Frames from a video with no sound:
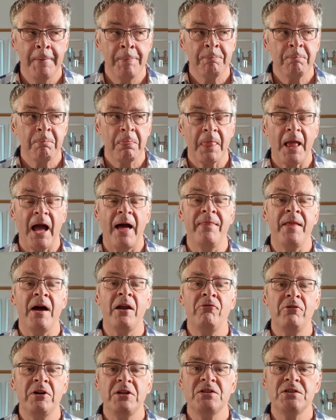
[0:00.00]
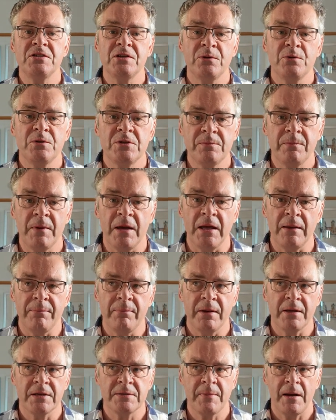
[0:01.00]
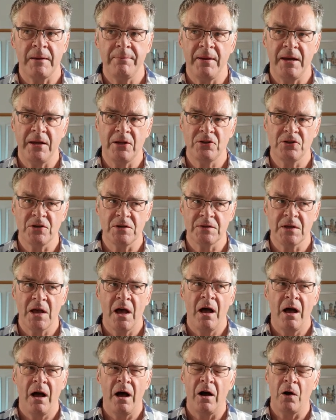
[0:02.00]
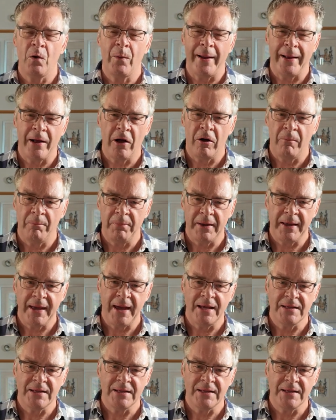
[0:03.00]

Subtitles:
And that really suits me because my pictures are quite complicated.